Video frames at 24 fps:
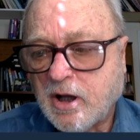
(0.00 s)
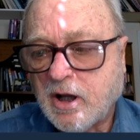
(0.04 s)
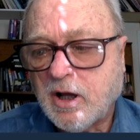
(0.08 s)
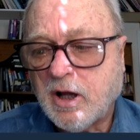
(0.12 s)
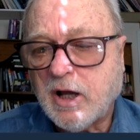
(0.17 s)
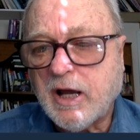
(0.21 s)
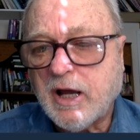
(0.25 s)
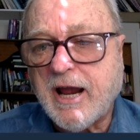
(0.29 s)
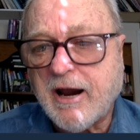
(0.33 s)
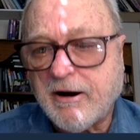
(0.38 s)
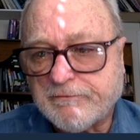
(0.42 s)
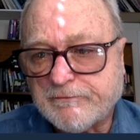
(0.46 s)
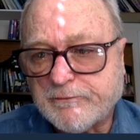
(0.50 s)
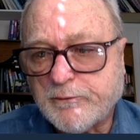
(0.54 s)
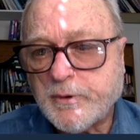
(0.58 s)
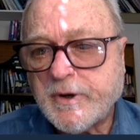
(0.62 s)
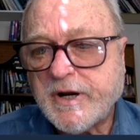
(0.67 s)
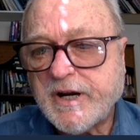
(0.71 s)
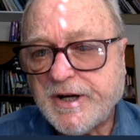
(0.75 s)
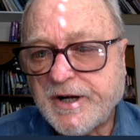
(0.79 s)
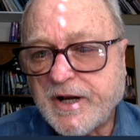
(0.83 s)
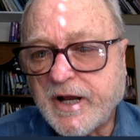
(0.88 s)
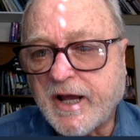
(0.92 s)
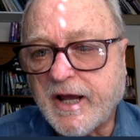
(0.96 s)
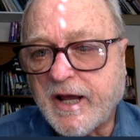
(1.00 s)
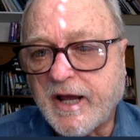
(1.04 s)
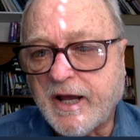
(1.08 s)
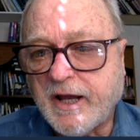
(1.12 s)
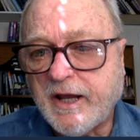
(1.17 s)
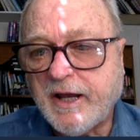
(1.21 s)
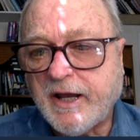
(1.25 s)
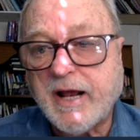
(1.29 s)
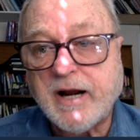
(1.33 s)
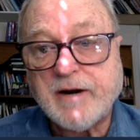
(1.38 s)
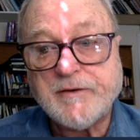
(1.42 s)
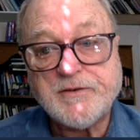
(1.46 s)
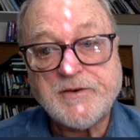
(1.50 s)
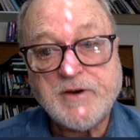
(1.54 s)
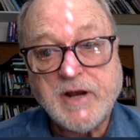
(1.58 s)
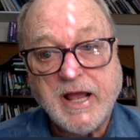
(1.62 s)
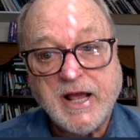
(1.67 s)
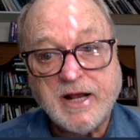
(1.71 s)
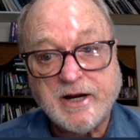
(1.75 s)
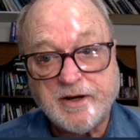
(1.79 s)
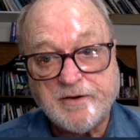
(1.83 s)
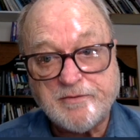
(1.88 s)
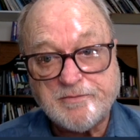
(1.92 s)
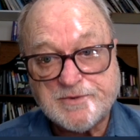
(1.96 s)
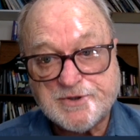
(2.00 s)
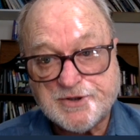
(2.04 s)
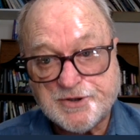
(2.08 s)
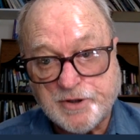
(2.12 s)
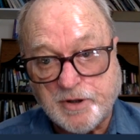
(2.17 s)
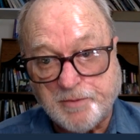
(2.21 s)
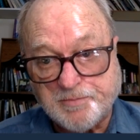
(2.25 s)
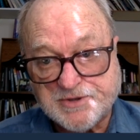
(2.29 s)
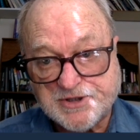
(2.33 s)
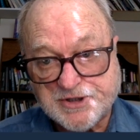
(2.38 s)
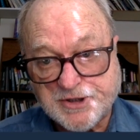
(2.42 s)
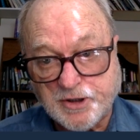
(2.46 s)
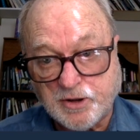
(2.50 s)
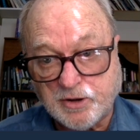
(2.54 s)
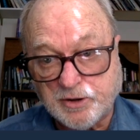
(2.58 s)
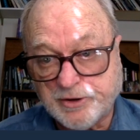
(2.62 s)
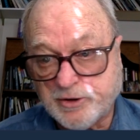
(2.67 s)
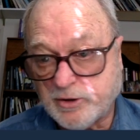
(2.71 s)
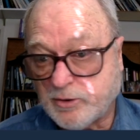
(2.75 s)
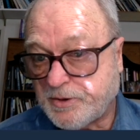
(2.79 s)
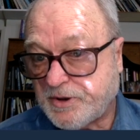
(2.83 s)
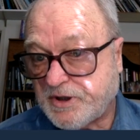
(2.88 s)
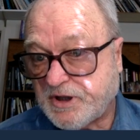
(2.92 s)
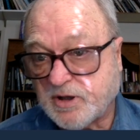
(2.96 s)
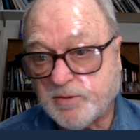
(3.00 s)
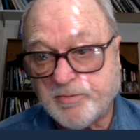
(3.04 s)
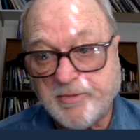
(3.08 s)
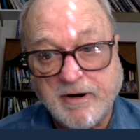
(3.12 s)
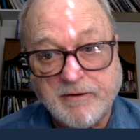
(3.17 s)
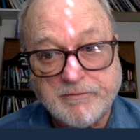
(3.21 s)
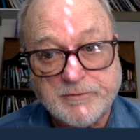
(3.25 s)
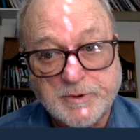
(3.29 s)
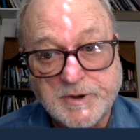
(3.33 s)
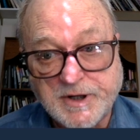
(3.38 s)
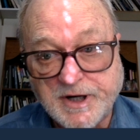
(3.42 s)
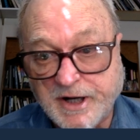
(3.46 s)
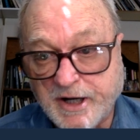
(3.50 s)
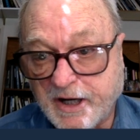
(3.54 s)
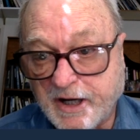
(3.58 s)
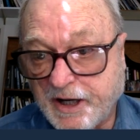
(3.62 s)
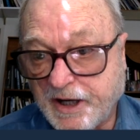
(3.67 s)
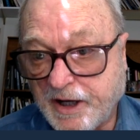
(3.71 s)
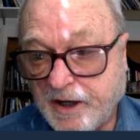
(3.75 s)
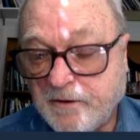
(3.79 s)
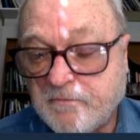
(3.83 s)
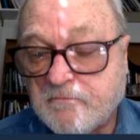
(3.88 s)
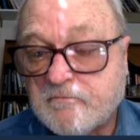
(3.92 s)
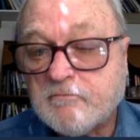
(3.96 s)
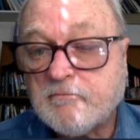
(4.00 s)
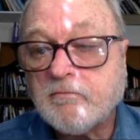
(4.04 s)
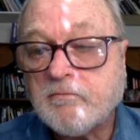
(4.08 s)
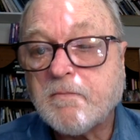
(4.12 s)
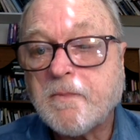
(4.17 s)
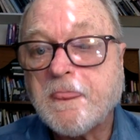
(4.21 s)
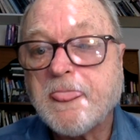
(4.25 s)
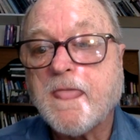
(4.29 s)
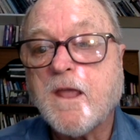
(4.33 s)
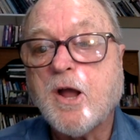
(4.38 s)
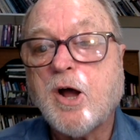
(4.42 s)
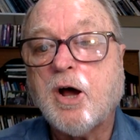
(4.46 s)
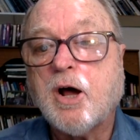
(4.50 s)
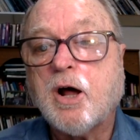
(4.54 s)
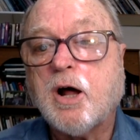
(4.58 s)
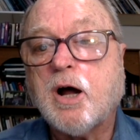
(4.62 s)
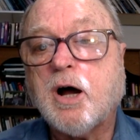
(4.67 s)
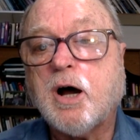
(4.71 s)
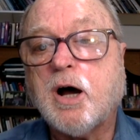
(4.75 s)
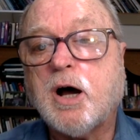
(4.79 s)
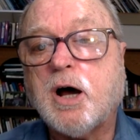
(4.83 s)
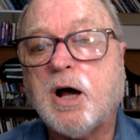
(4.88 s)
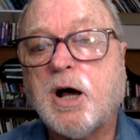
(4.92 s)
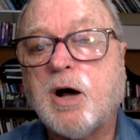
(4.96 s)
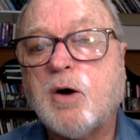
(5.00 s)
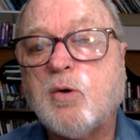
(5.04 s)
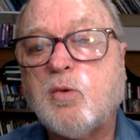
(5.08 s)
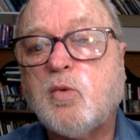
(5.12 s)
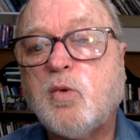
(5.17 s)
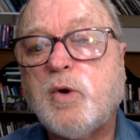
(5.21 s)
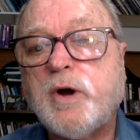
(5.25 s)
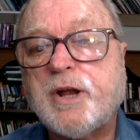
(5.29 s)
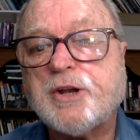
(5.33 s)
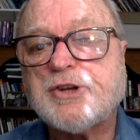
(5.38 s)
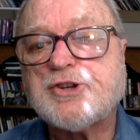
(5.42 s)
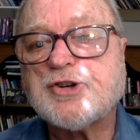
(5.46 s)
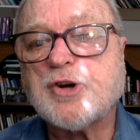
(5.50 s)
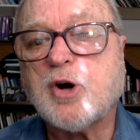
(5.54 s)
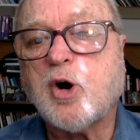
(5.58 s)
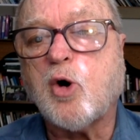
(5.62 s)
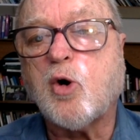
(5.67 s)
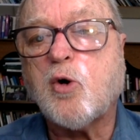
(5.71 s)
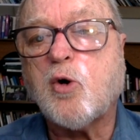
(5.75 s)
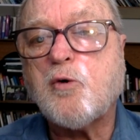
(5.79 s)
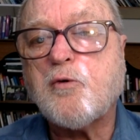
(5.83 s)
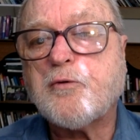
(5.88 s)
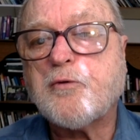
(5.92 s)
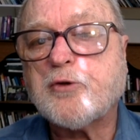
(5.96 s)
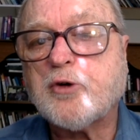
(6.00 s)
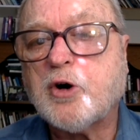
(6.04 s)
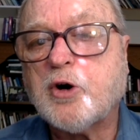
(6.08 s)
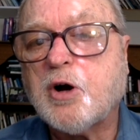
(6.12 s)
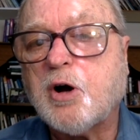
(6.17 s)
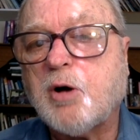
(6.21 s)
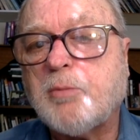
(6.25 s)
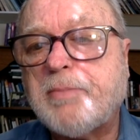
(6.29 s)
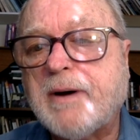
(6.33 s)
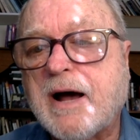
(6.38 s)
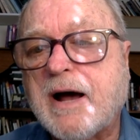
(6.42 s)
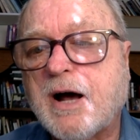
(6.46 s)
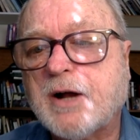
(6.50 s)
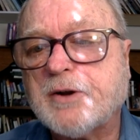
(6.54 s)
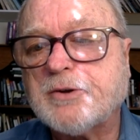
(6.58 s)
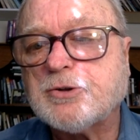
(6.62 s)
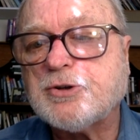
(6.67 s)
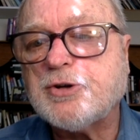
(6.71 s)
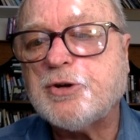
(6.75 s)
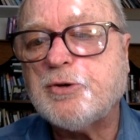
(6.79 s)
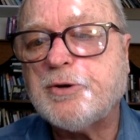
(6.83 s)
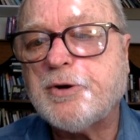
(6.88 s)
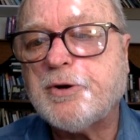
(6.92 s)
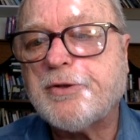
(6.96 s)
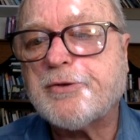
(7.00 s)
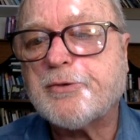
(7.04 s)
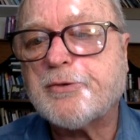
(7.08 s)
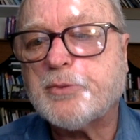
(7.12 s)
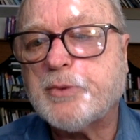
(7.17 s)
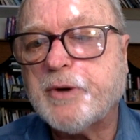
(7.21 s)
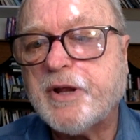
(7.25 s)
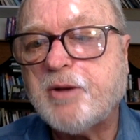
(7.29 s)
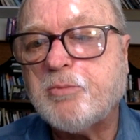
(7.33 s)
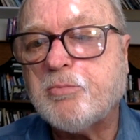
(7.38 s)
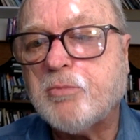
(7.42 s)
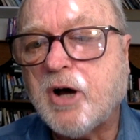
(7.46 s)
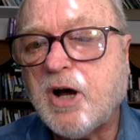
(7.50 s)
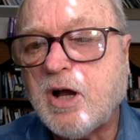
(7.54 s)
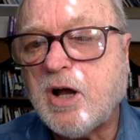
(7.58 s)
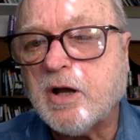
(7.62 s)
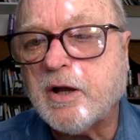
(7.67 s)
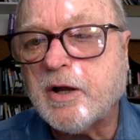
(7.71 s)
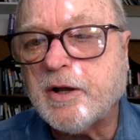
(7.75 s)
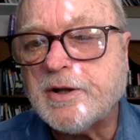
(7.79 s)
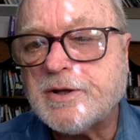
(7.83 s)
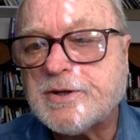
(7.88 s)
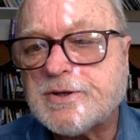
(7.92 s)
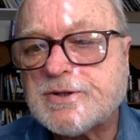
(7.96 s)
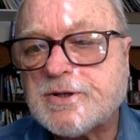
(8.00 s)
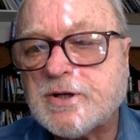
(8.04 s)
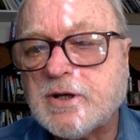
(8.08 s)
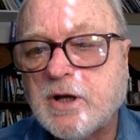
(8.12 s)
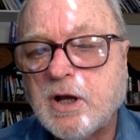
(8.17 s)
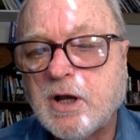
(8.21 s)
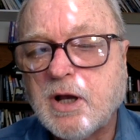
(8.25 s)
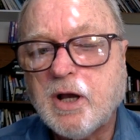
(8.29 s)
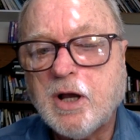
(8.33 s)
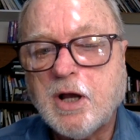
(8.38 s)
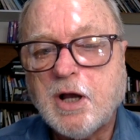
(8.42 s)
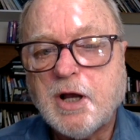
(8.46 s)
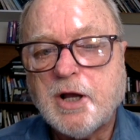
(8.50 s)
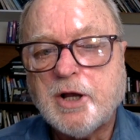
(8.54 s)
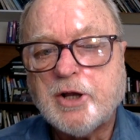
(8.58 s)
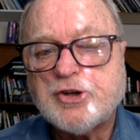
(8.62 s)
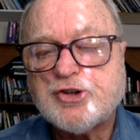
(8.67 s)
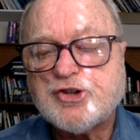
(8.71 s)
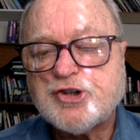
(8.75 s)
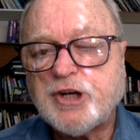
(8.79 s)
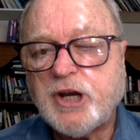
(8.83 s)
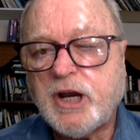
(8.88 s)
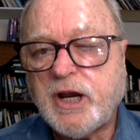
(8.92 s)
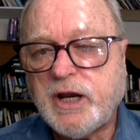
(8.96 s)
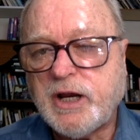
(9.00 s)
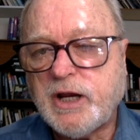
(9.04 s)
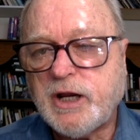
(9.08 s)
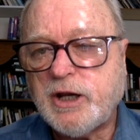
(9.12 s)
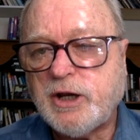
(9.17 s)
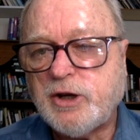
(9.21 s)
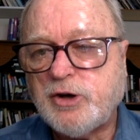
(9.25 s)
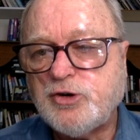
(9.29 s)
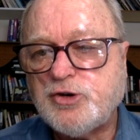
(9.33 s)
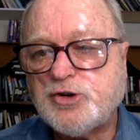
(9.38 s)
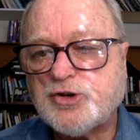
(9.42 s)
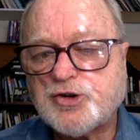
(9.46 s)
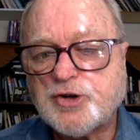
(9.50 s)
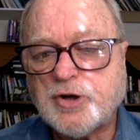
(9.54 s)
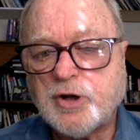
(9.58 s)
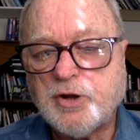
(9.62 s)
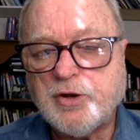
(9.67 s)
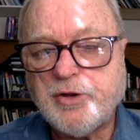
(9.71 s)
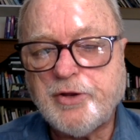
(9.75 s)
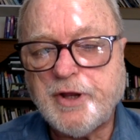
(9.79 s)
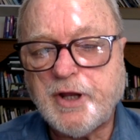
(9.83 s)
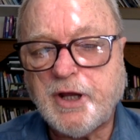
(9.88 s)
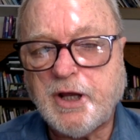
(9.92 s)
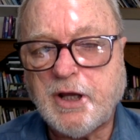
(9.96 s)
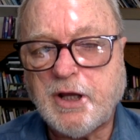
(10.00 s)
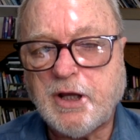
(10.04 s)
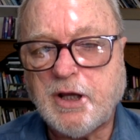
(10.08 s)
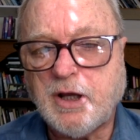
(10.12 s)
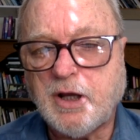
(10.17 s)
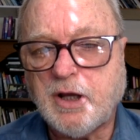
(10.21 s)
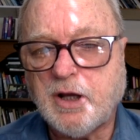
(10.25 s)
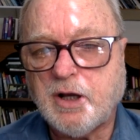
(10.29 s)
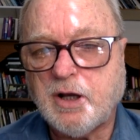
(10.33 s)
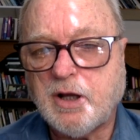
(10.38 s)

every day, and, and I'm still doing them every day, uh, which over about two to three months changed the